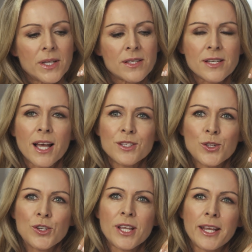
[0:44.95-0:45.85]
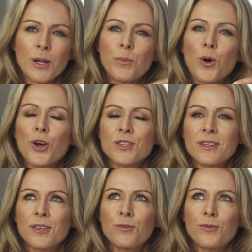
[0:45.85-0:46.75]
starts her day in a
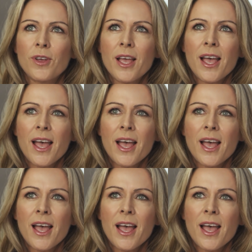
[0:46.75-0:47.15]
positive,